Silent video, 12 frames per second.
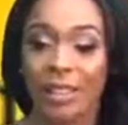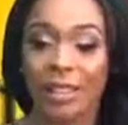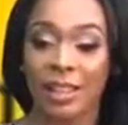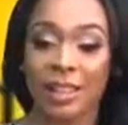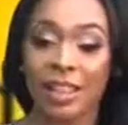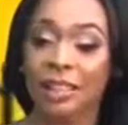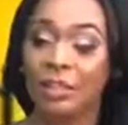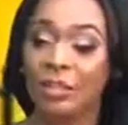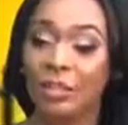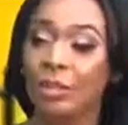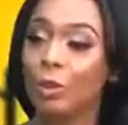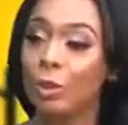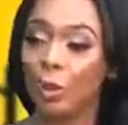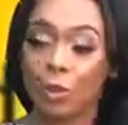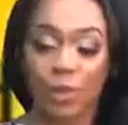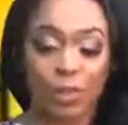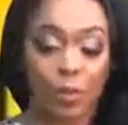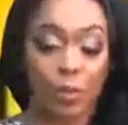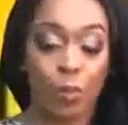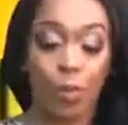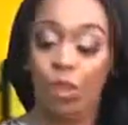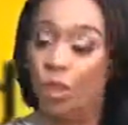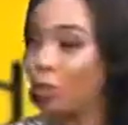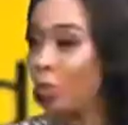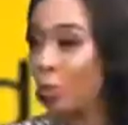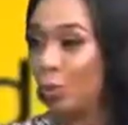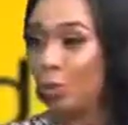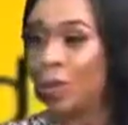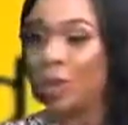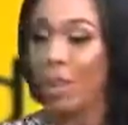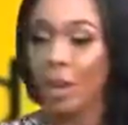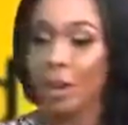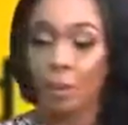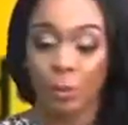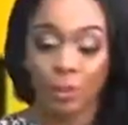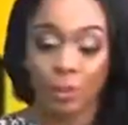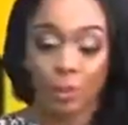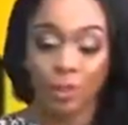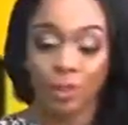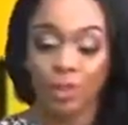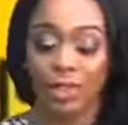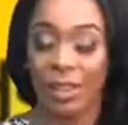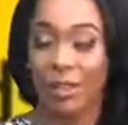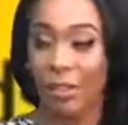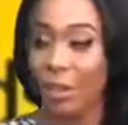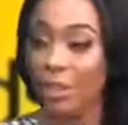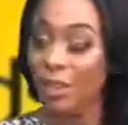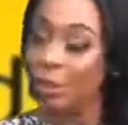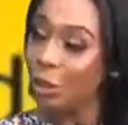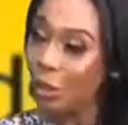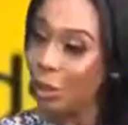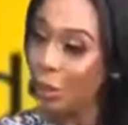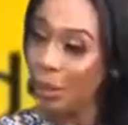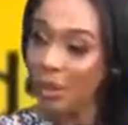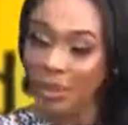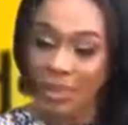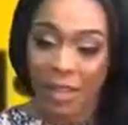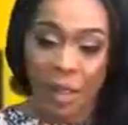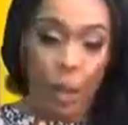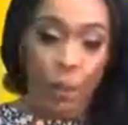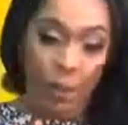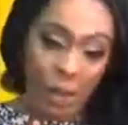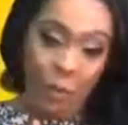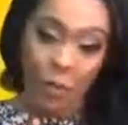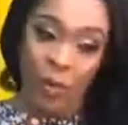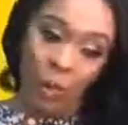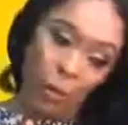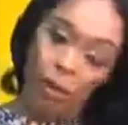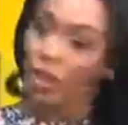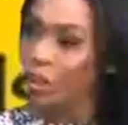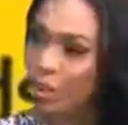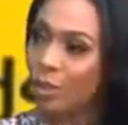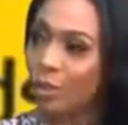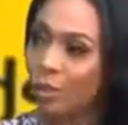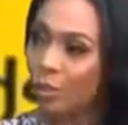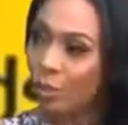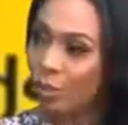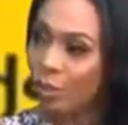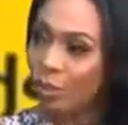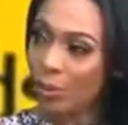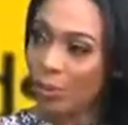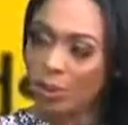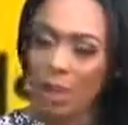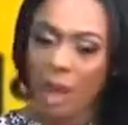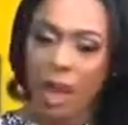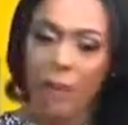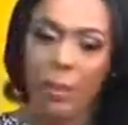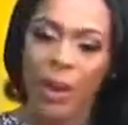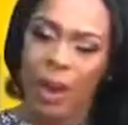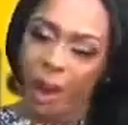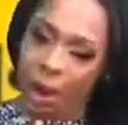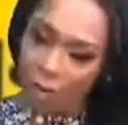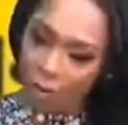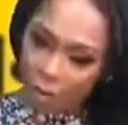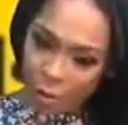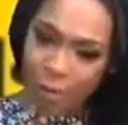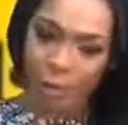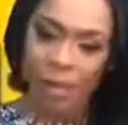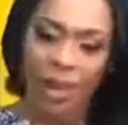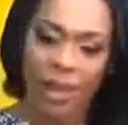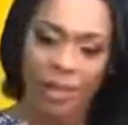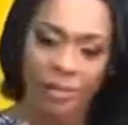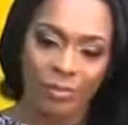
an individual choice what you do and how you portray yourself on the show, because people are watching you, But also, I